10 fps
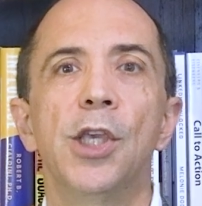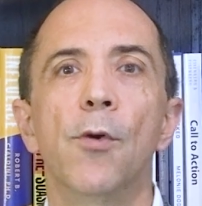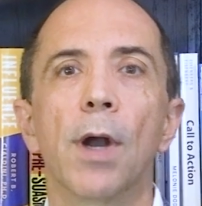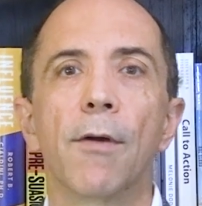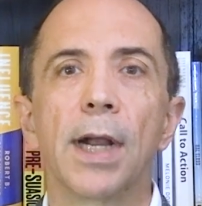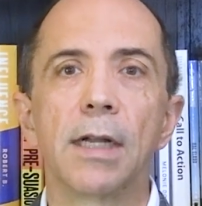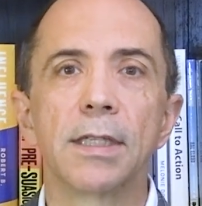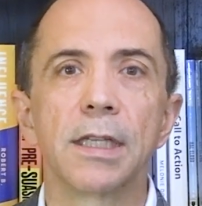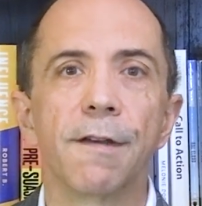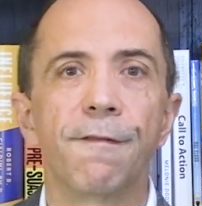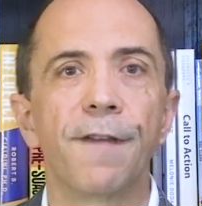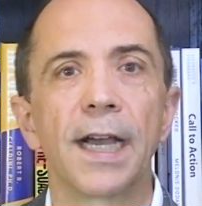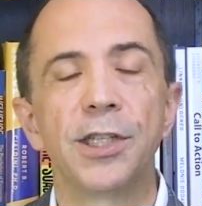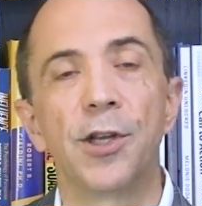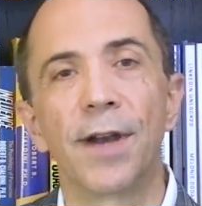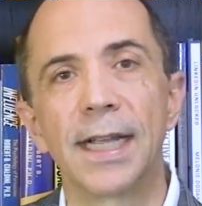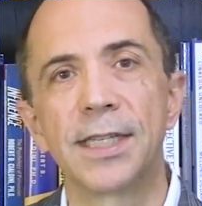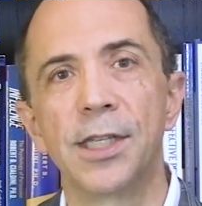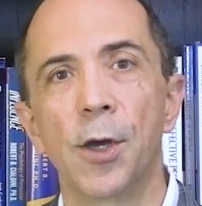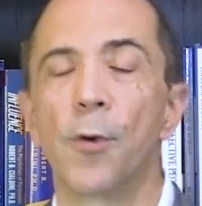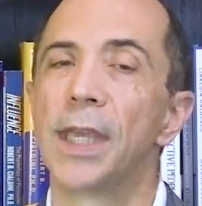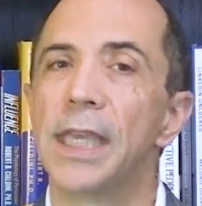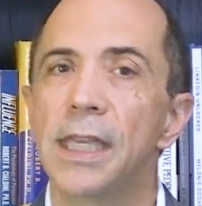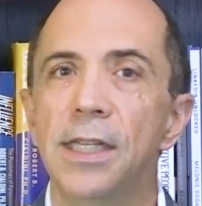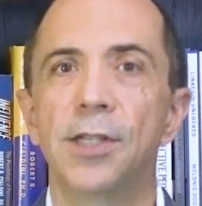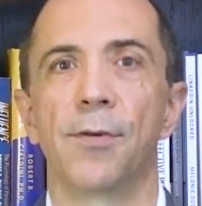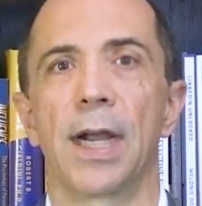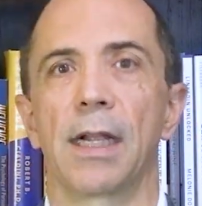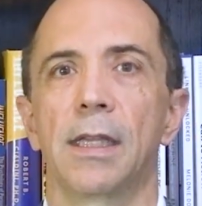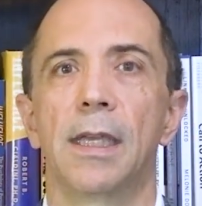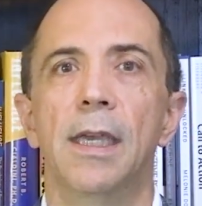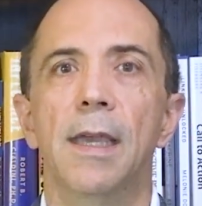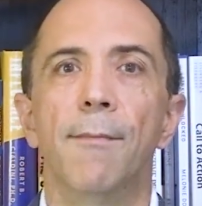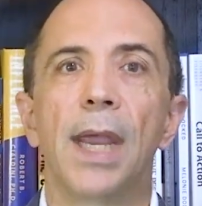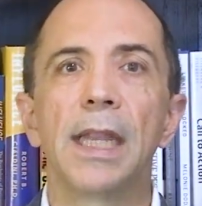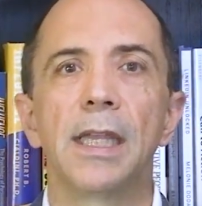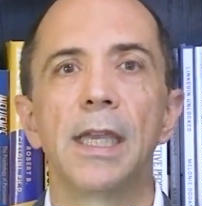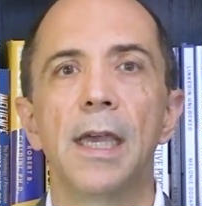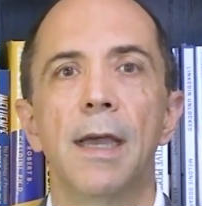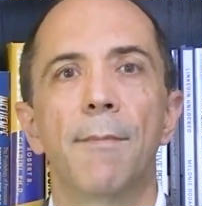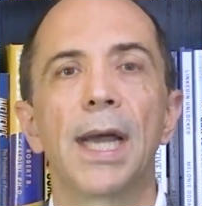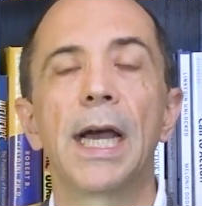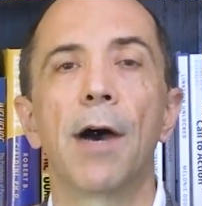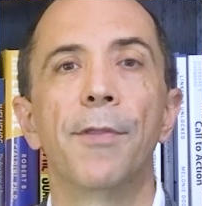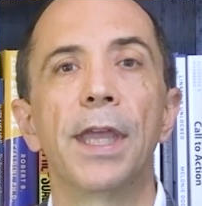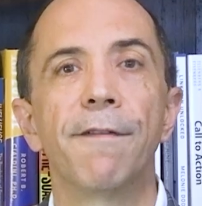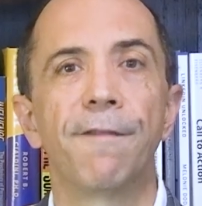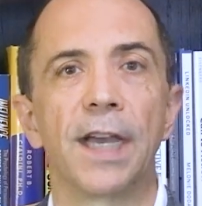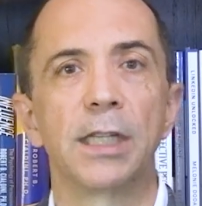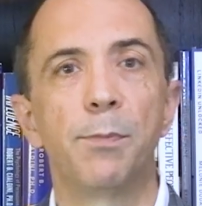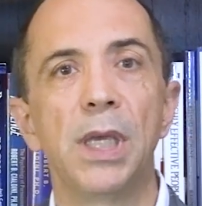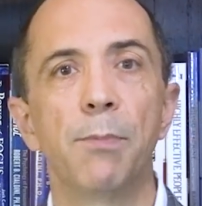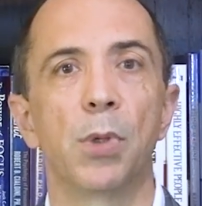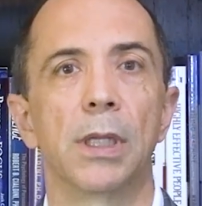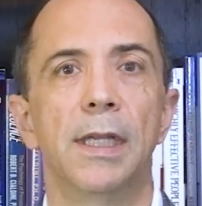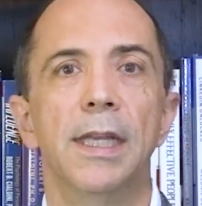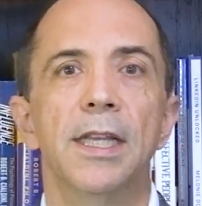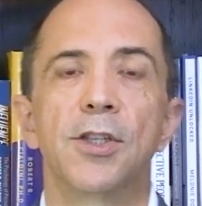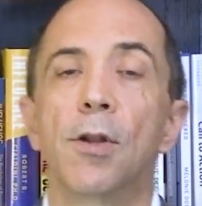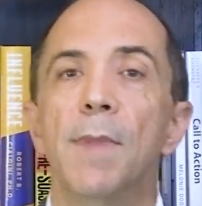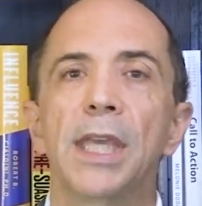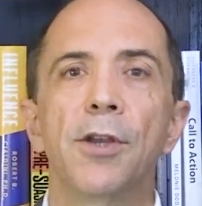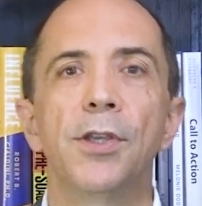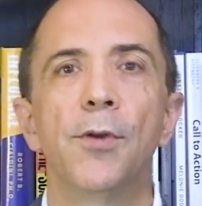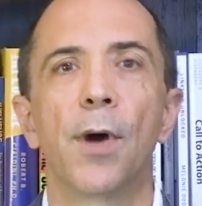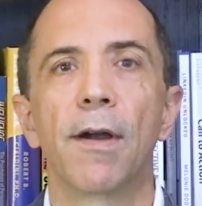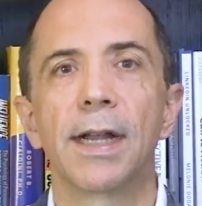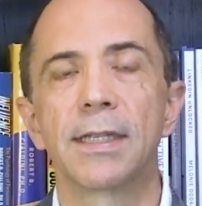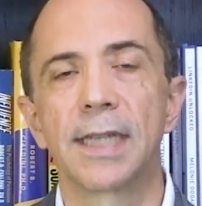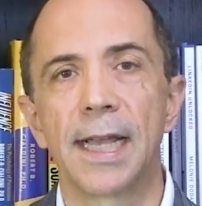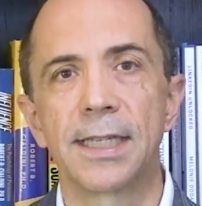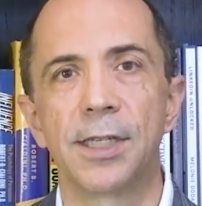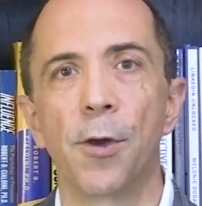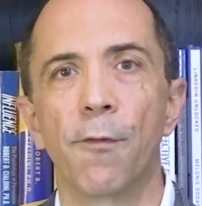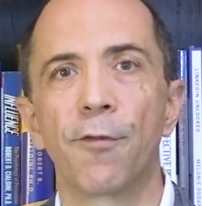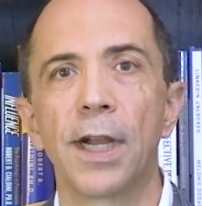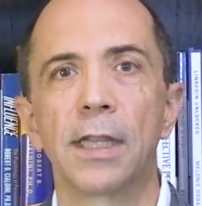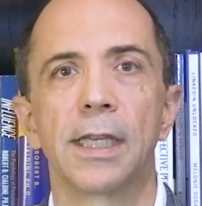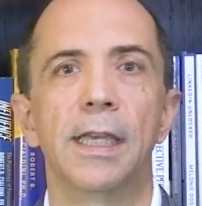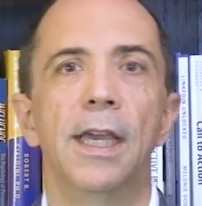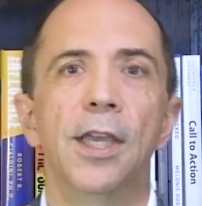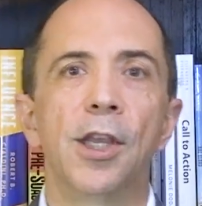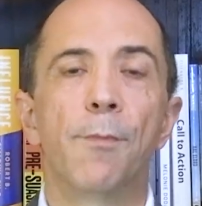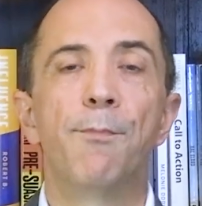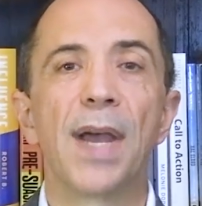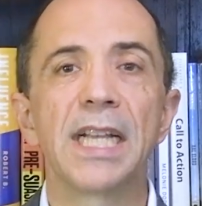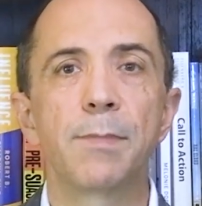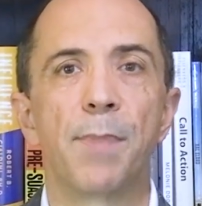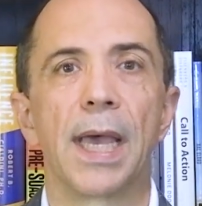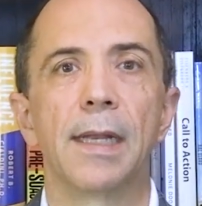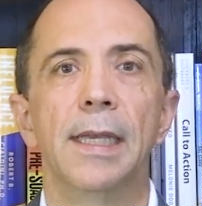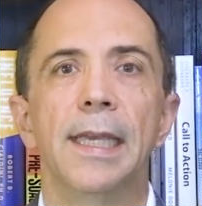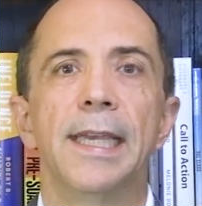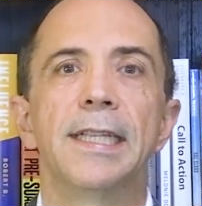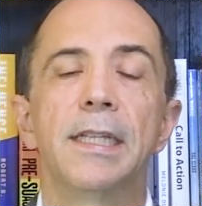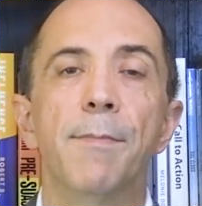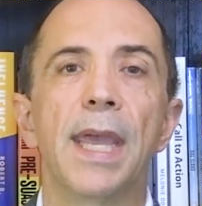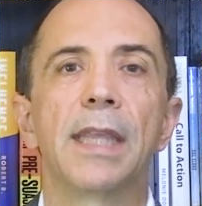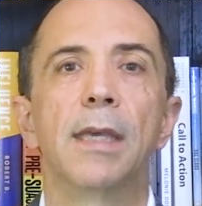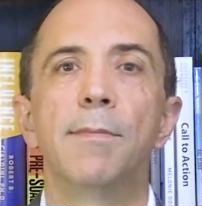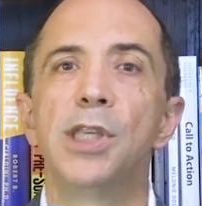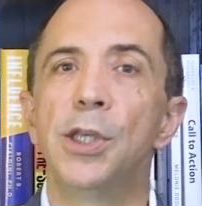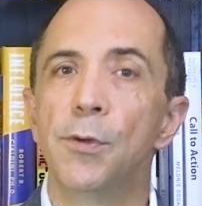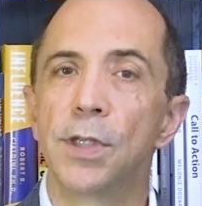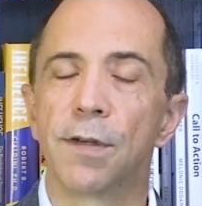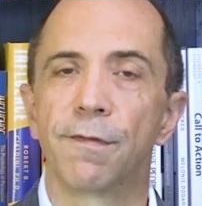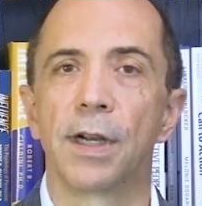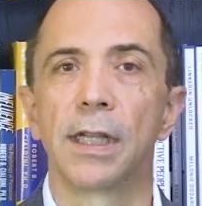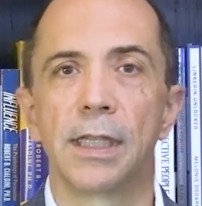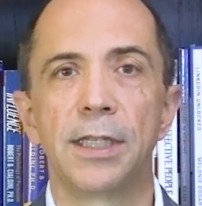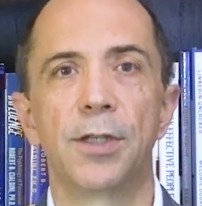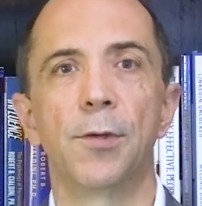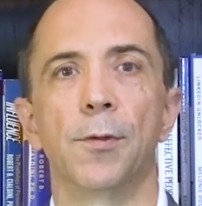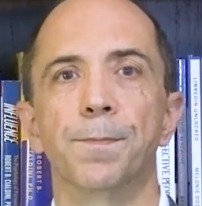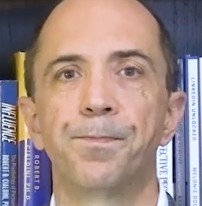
URLs affect your SEO indirectly, mainly by how they affect people. So to make your URLs SEO friendly, your best bet is to make them user friendly too.